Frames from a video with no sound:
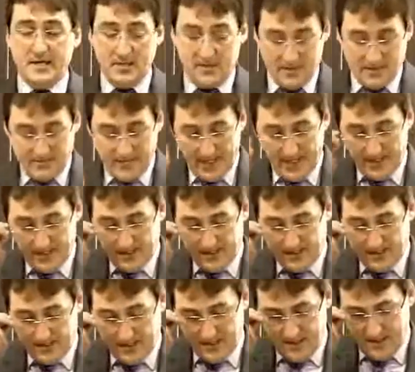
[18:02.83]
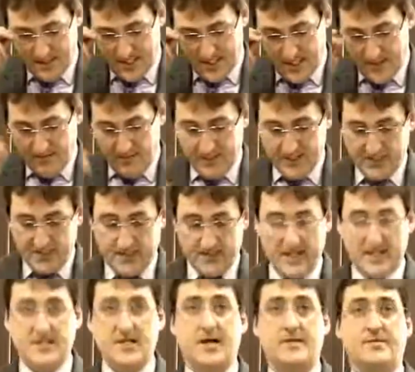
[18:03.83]
no dependents, but he still
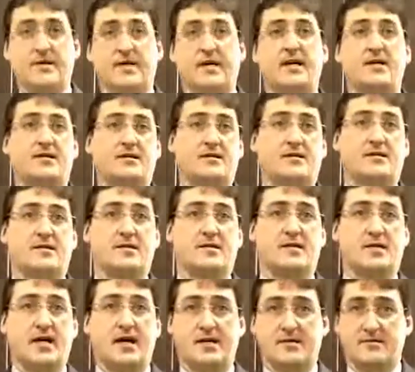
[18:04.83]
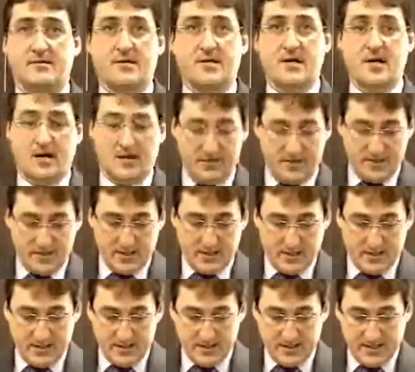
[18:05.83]
has obligations. He's got car
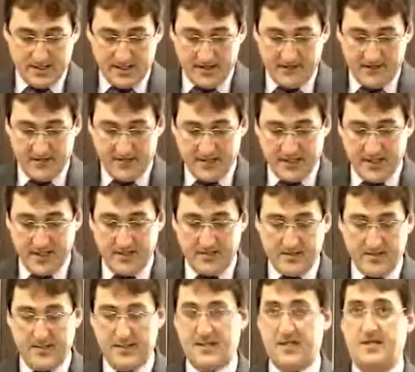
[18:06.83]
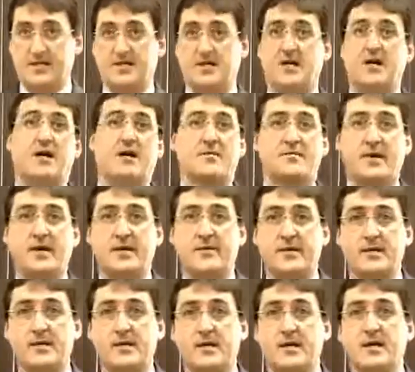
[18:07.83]
insurance like everybody else. He's got his car
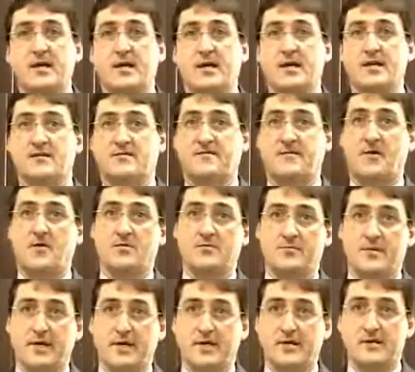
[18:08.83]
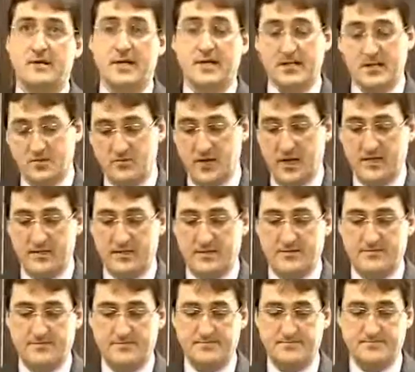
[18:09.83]
payment, his phone bill, and his rent.
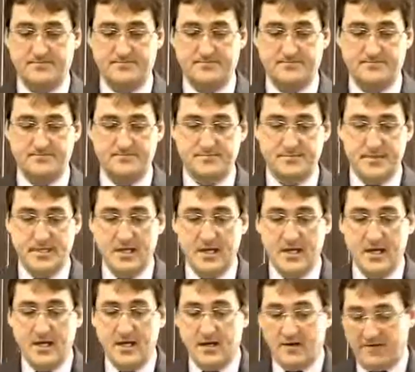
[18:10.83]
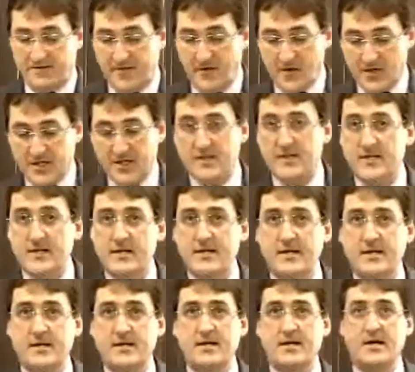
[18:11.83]
Now, fortunately,
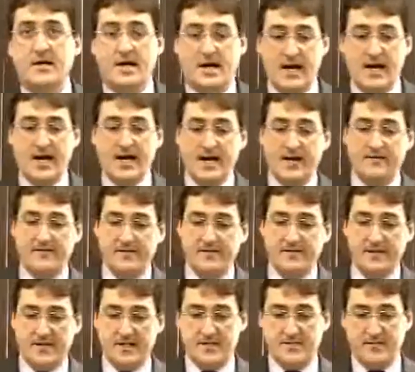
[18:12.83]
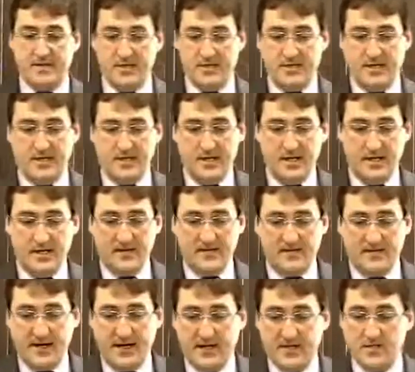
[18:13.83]
I have the flexibility and the
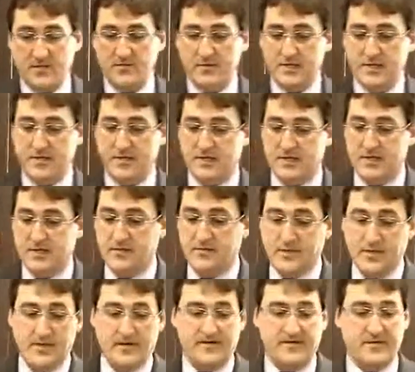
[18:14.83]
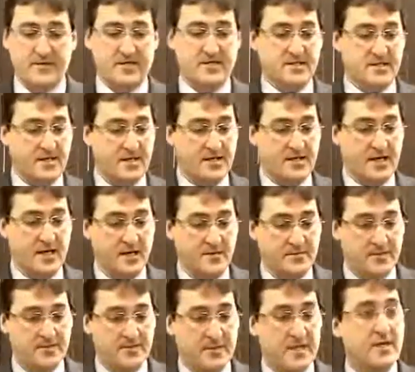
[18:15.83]
financial resources to be there for my son to
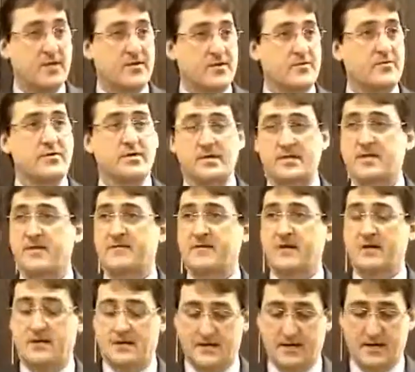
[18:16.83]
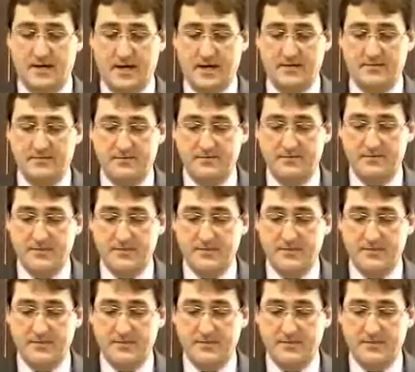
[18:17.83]
help him through this difficult time.